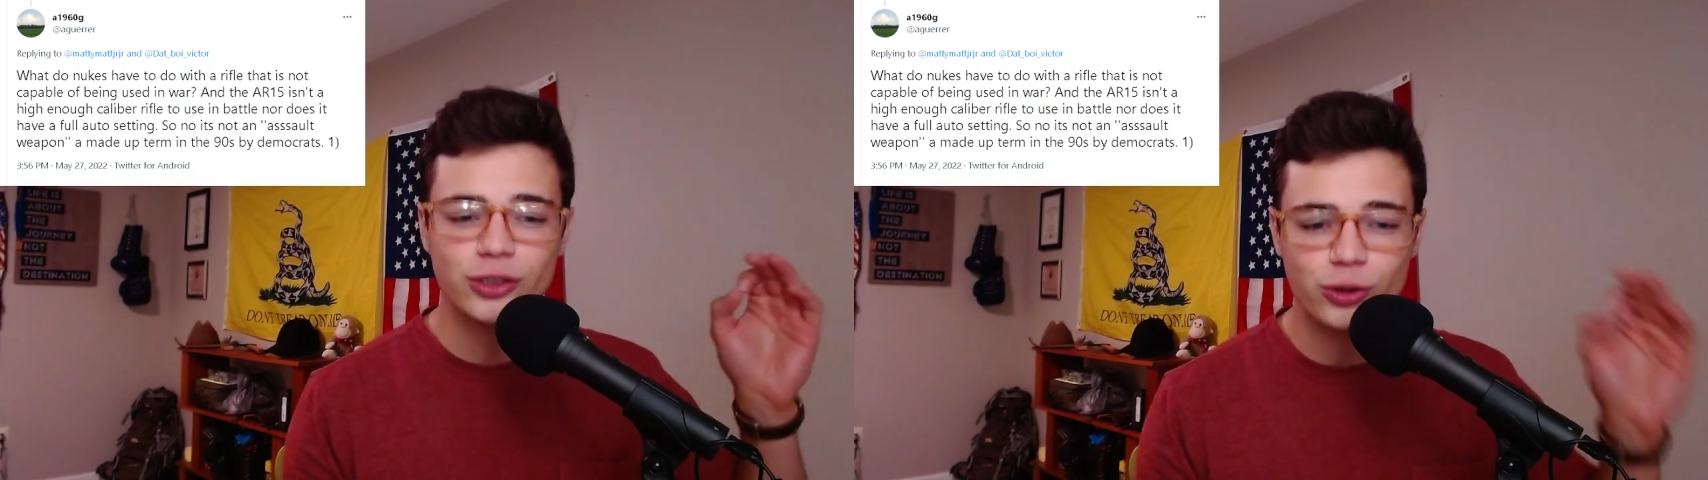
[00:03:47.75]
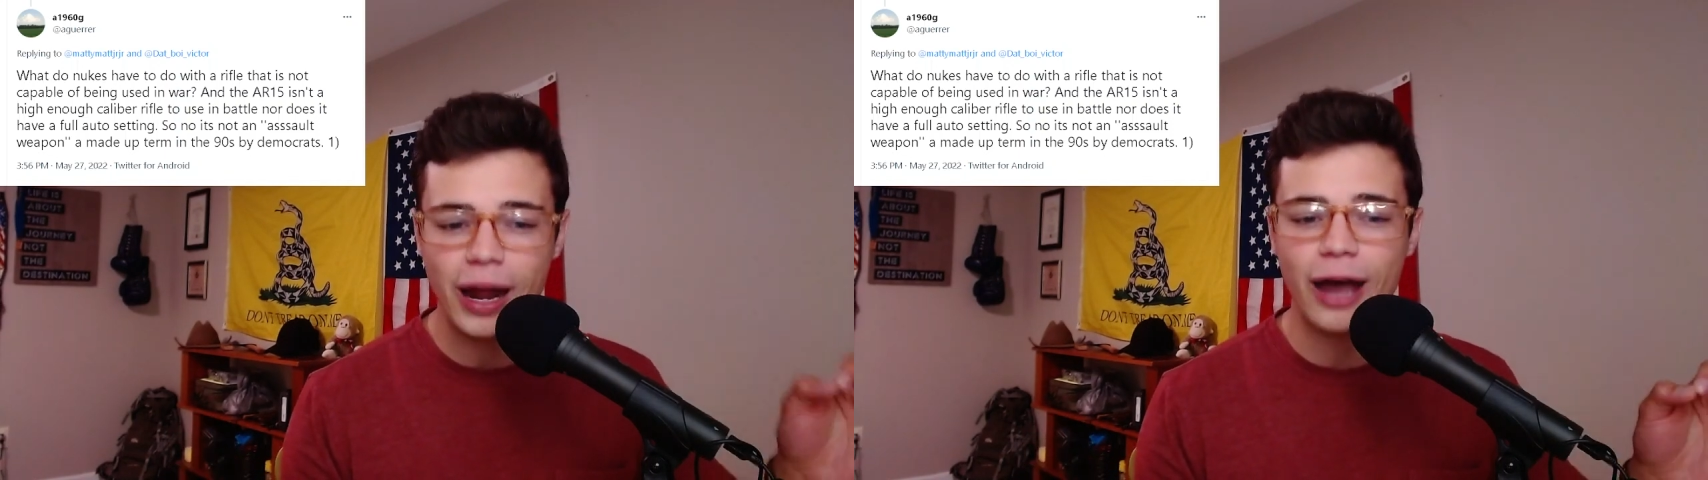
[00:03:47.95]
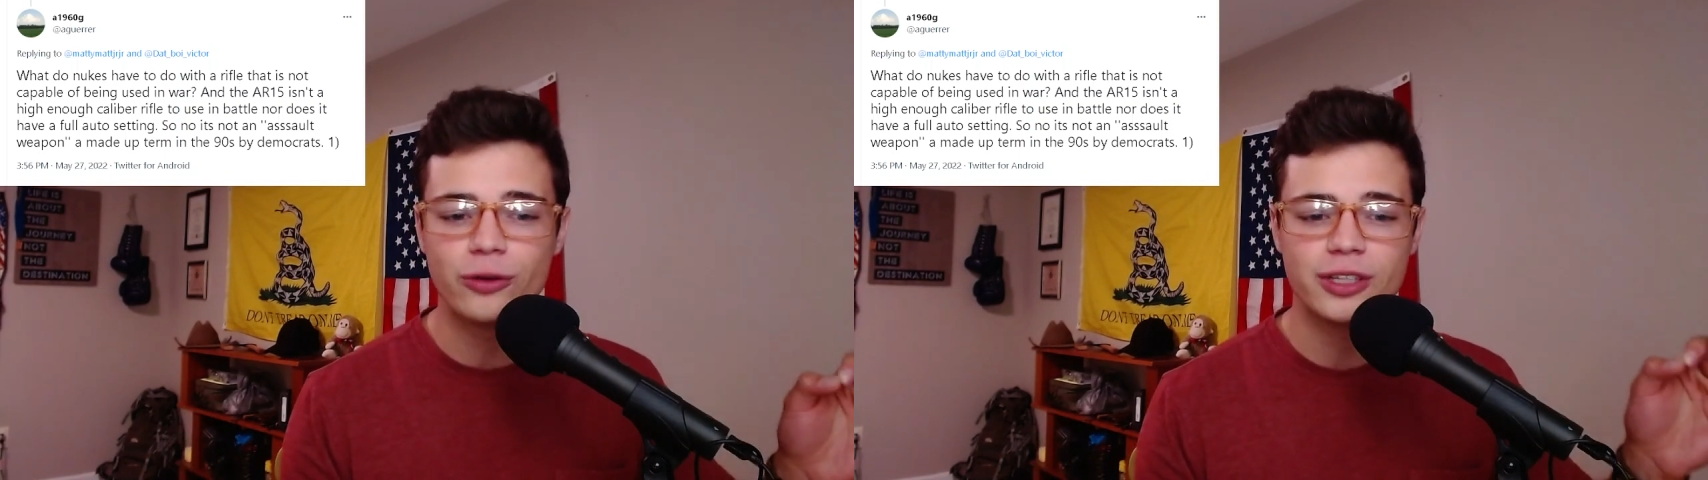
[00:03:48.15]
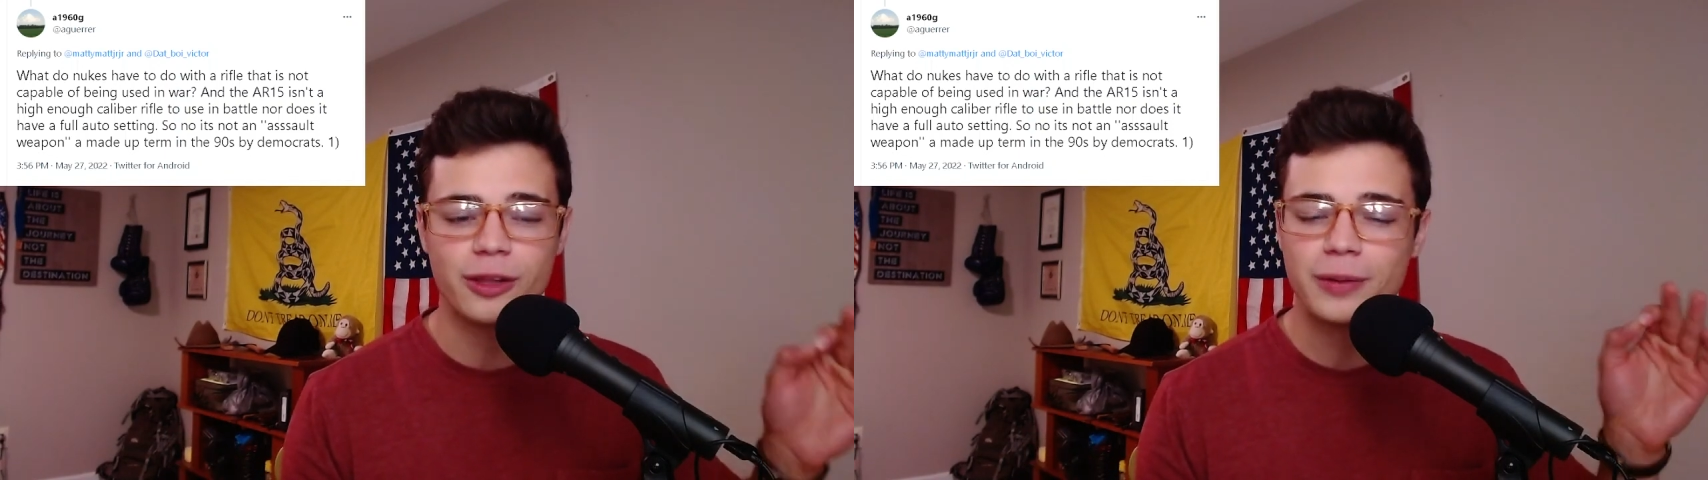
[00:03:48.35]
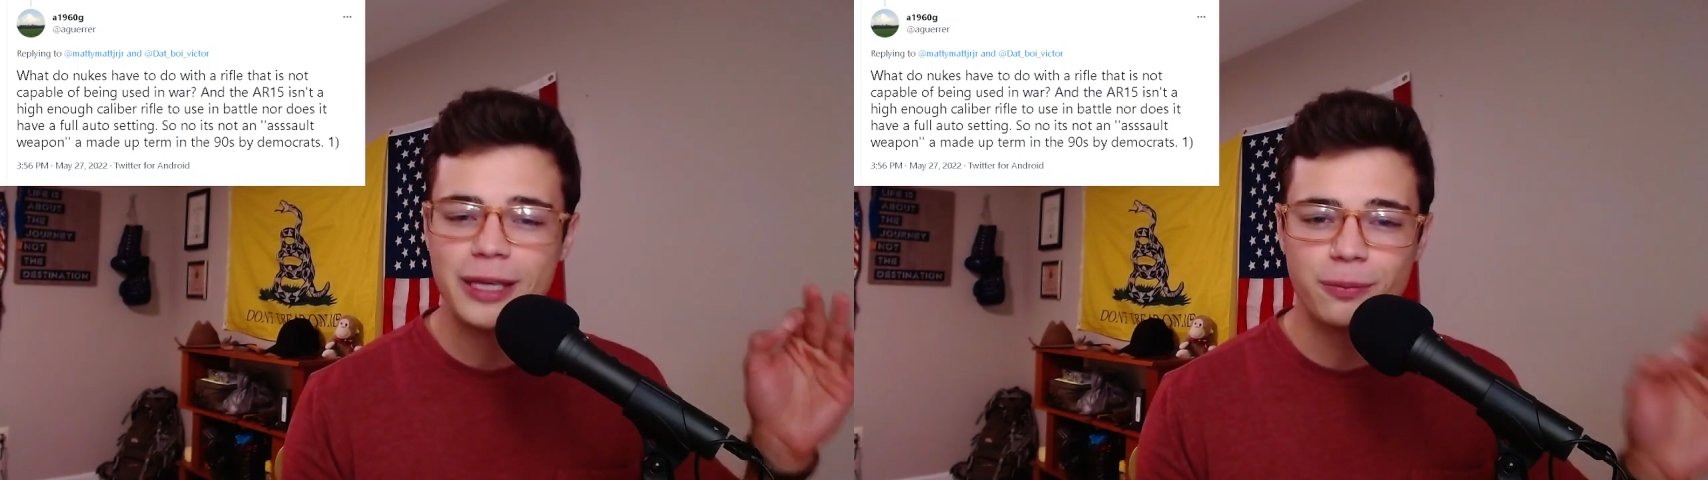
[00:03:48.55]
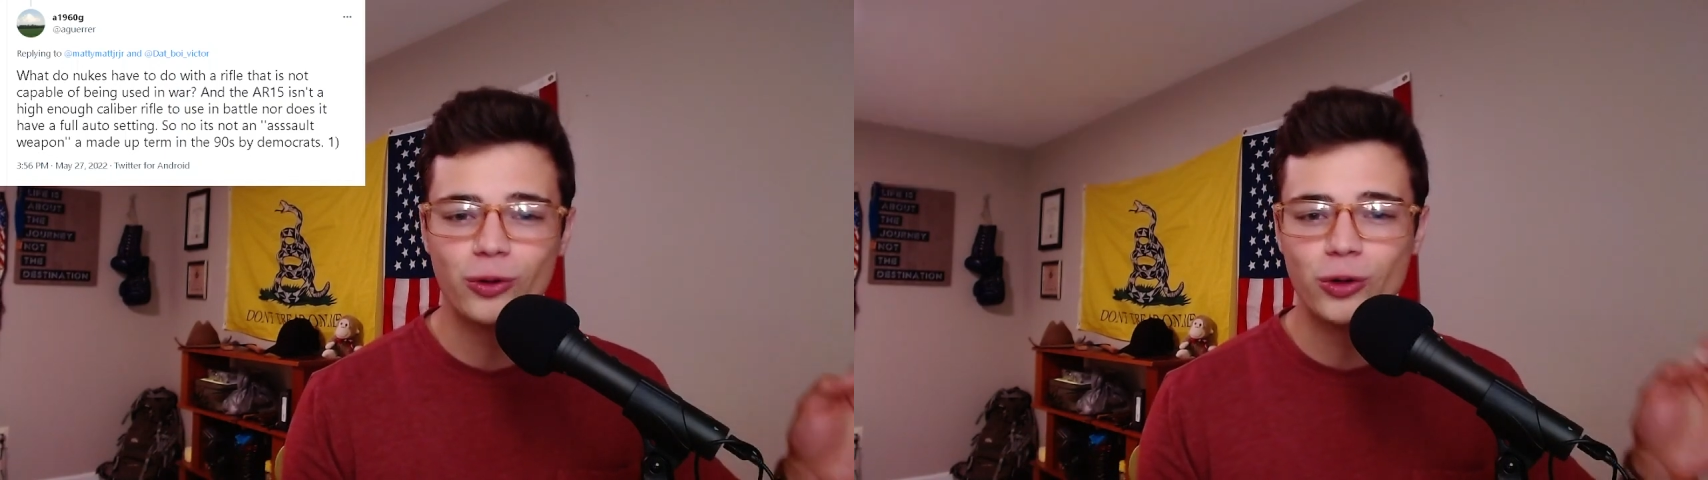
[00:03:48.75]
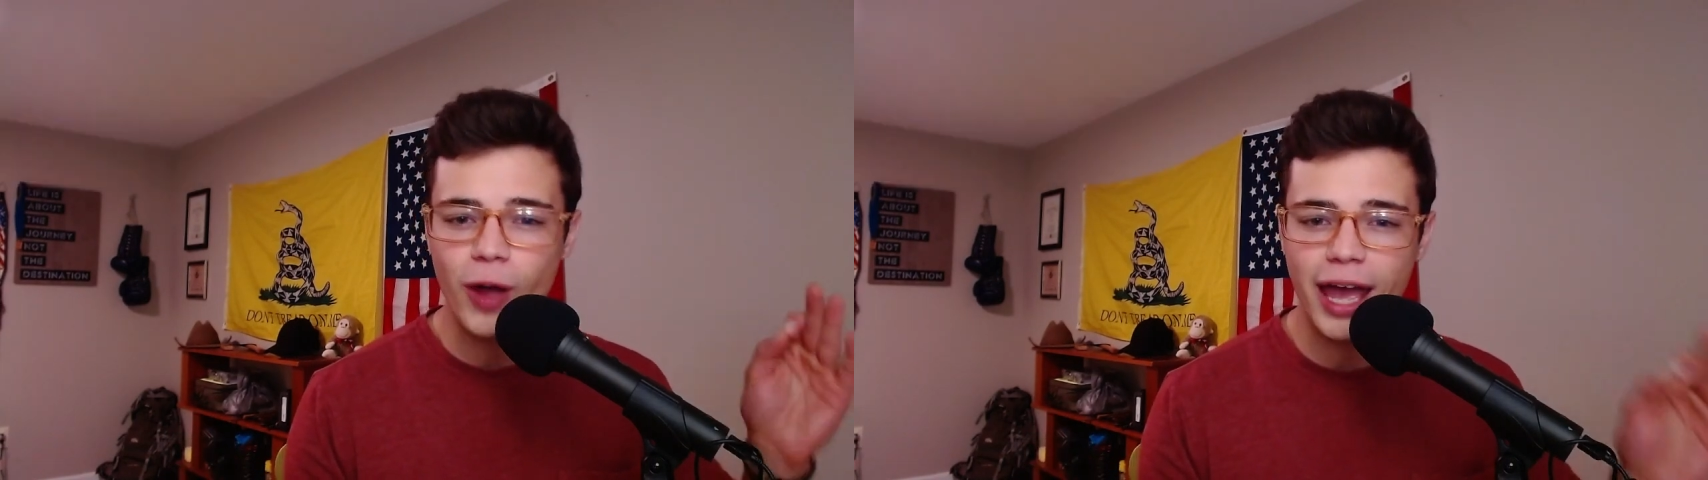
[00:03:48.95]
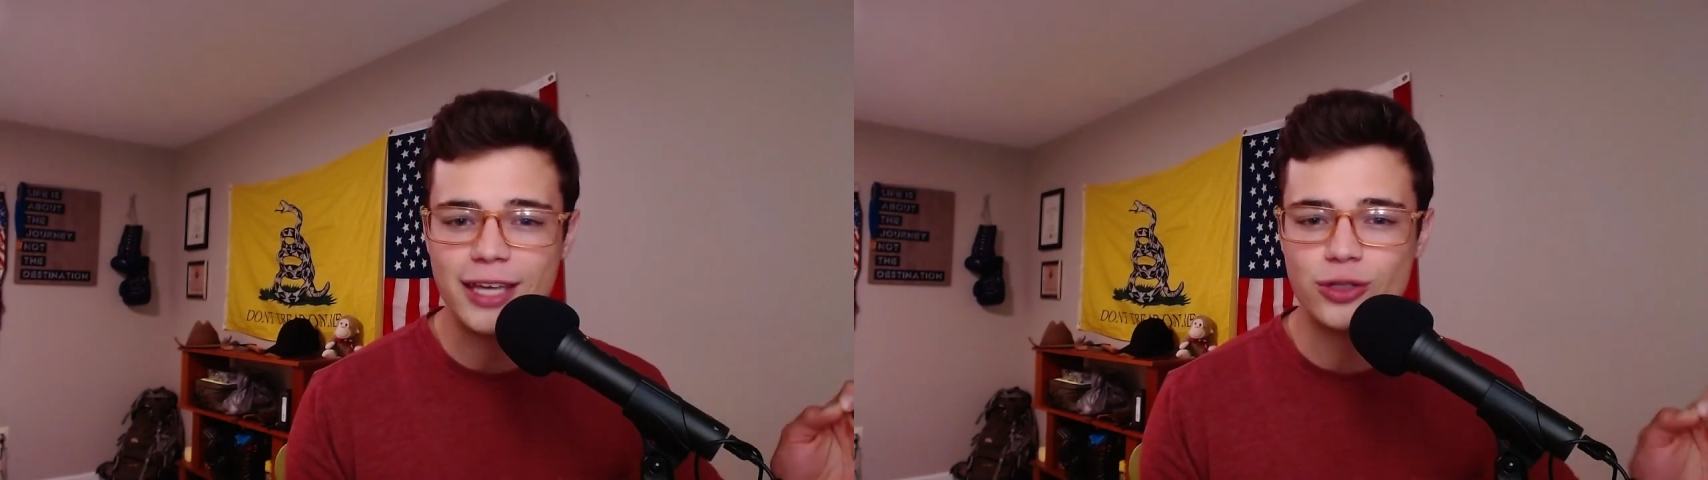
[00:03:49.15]
ground to the people who
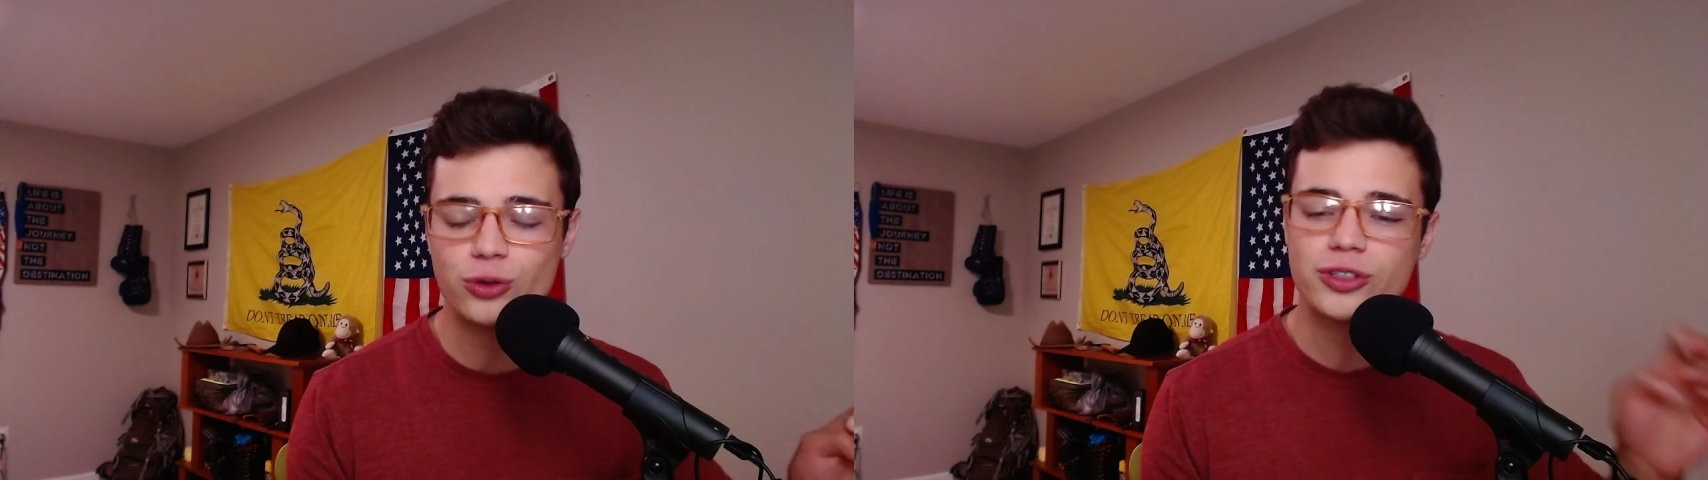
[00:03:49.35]
hate you.